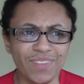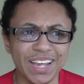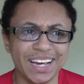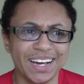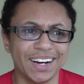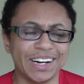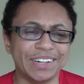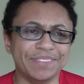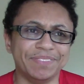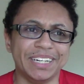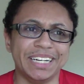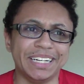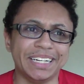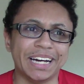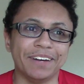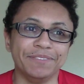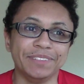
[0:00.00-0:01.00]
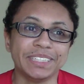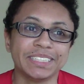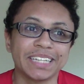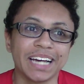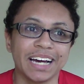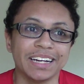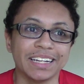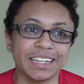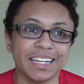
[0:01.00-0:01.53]
And I'm just
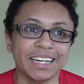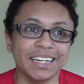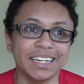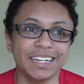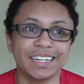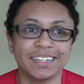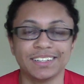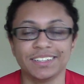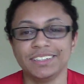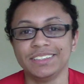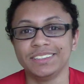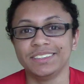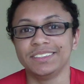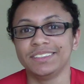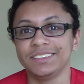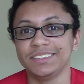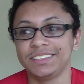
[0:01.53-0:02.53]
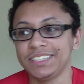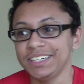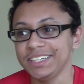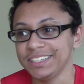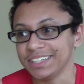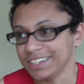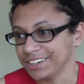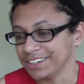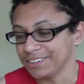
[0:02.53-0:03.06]
kind of like sitting
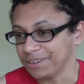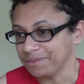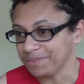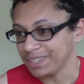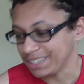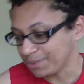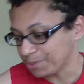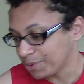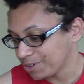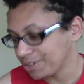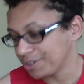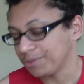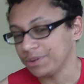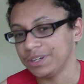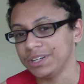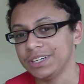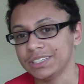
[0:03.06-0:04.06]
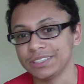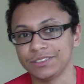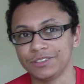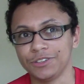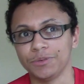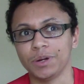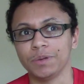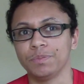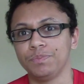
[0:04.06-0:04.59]
there, and I'm like wondering what it is.
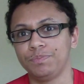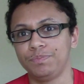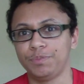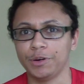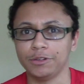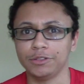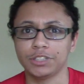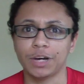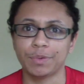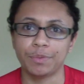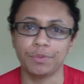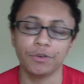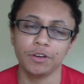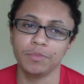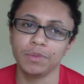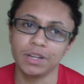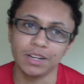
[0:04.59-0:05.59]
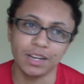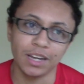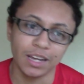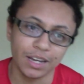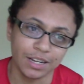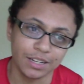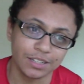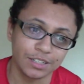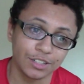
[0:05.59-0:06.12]
Do my post-op appointment
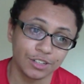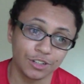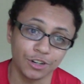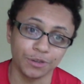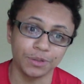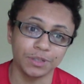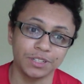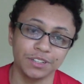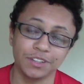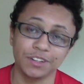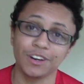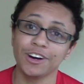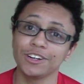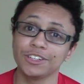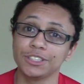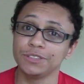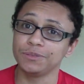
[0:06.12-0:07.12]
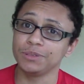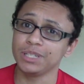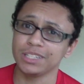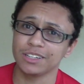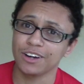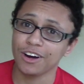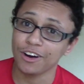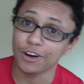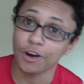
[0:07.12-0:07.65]
and go into the car. As soon as we get in the
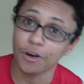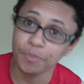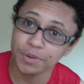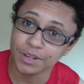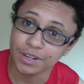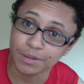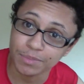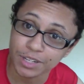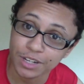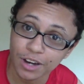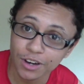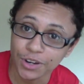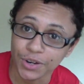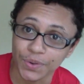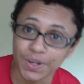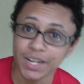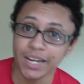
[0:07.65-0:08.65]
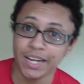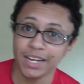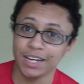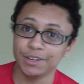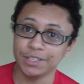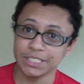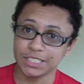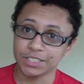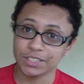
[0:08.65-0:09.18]
car, open it, I'm like, oh, it
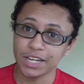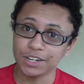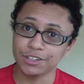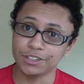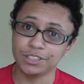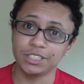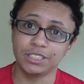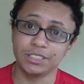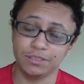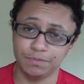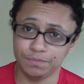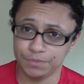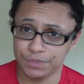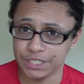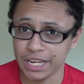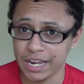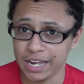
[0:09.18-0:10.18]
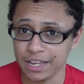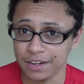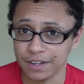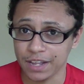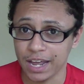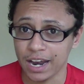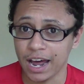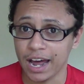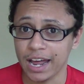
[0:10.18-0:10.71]
was the letter saying
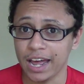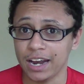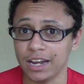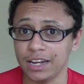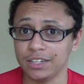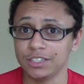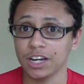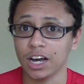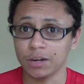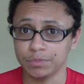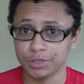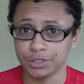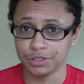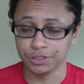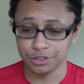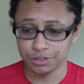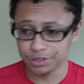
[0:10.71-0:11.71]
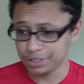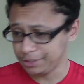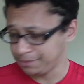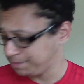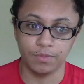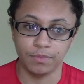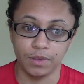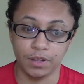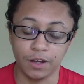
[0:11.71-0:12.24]
that I had top surgery,
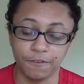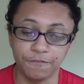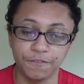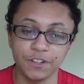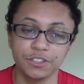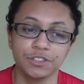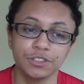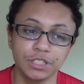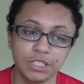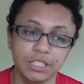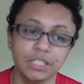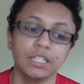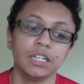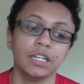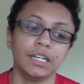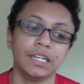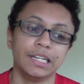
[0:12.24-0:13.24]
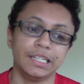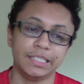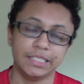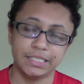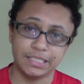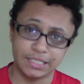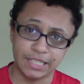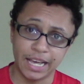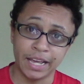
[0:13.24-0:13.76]
officially
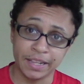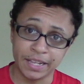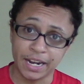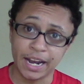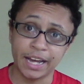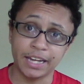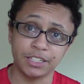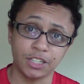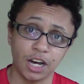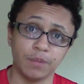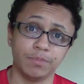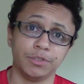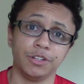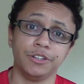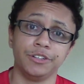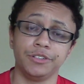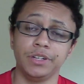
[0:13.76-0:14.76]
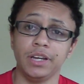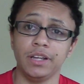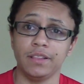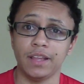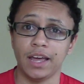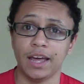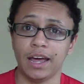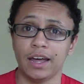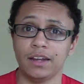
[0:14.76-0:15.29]
saying that I had top surgery, and
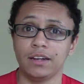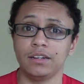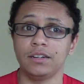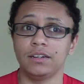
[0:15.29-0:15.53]
that